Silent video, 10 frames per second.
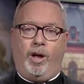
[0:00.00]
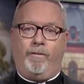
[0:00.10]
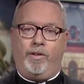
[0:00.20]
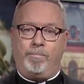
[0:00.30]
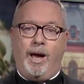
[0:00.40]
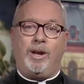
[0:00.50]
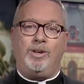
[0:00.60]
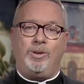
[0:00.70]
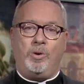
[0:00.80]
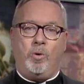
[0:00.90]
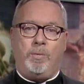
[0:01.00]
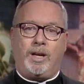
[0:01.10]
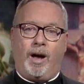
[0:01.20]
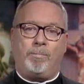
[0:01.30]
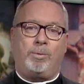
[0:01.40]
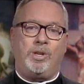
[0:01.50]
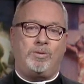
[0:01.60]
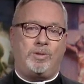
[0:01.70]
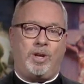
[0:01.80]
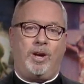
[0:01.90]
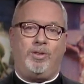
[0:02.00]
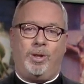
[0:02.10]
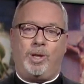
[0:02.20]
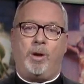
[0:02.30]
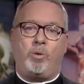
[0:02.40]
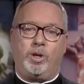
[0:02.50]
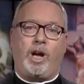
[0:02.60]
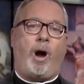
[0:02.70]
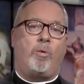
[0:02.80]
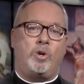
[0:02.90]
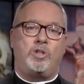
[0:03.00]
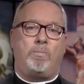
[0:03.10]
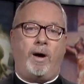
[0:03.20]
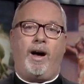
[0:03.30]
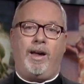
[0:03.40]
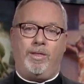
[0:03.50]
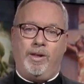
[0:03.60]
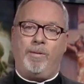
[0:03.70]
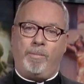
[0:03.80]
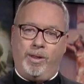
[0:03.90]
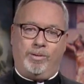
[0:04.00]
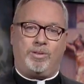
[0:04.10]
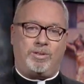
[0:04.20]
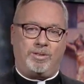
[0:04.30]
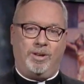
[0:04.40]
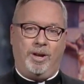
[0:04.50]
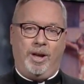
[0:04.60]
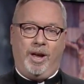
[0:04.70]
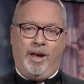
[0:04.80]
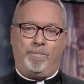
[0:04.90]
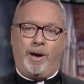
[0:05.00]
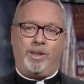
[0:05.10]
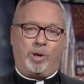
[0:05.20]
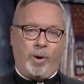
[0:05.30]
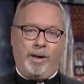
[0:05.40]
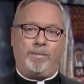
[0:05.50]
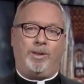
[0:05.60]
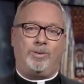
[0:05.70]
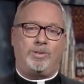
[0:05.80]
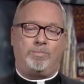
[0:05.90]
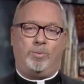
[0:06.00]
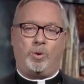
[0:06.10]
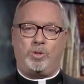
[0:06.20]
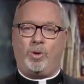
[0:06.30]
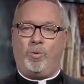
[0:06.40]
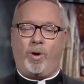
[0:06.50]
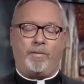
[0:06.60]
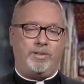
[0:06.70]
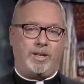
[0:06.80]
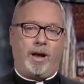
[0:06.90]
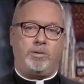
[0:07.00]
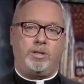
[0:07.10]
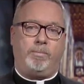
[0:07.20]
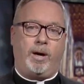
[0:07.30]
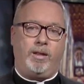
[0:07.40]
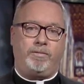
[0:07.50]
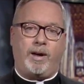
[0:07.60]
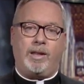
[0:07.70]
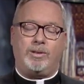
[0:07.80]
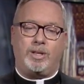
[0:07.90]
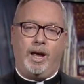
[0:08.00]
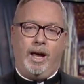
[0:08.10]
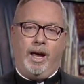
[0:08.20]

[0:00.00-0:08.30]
of the men who become priests will tell you that they were encouraged by their mothers and by their grandmothers, more so oftentimes than by their fathers.